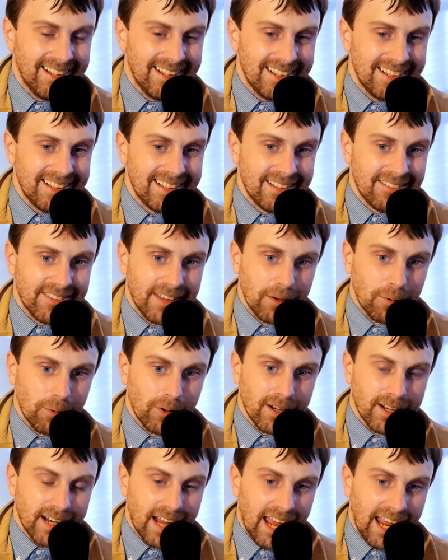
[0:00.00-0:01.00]
if they
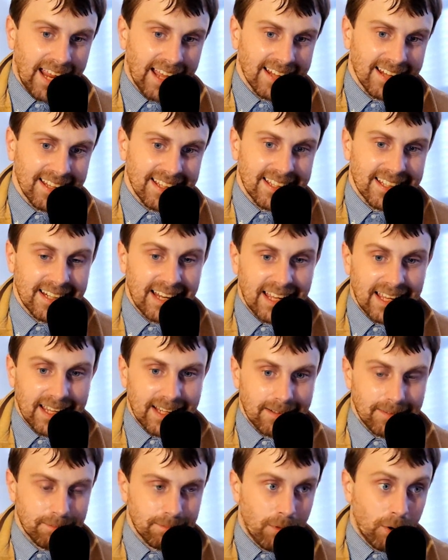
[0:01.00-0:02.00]
wouldn't
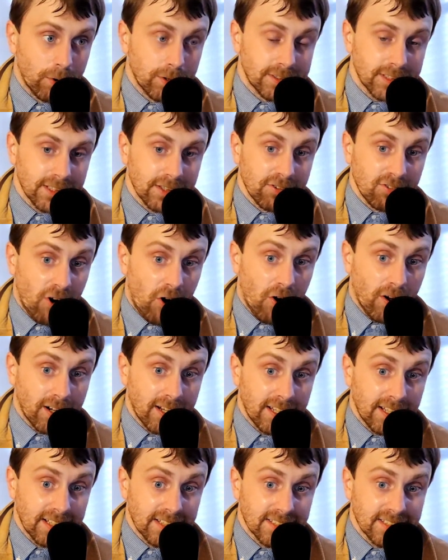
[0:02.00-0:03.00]
alienate most of their
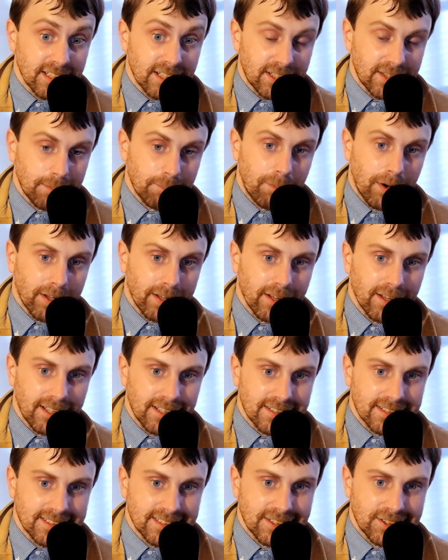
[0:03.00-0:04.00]
audience, like the Bud
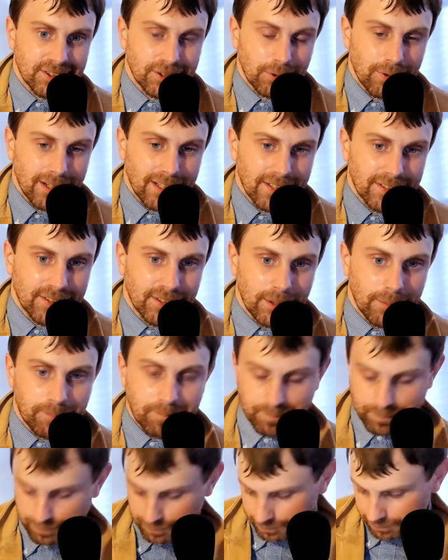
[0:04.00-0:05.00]
Light situation.
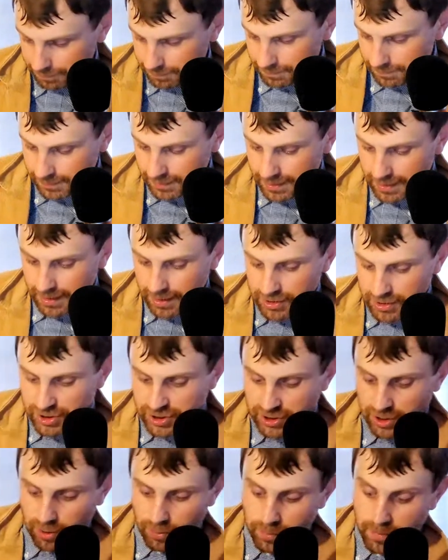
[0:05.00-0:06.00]

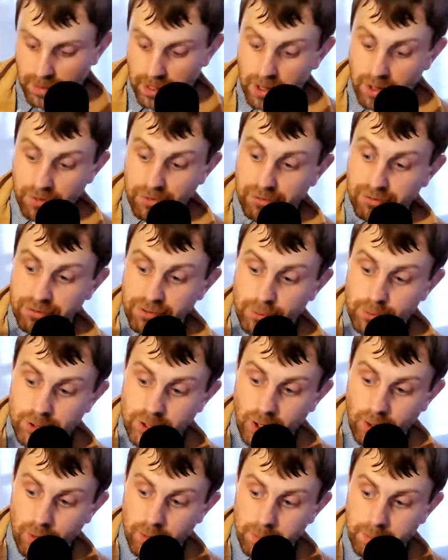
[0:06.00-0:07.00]
So,
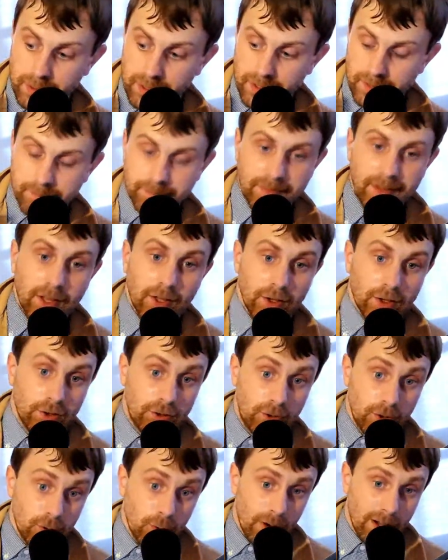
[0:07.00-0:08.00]
Fruitopia,
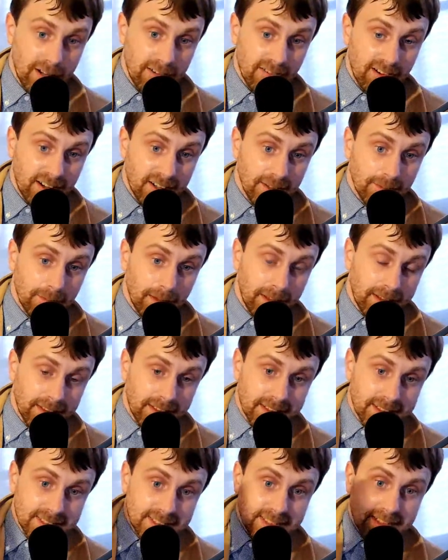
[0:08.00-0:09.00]
do I recommend this?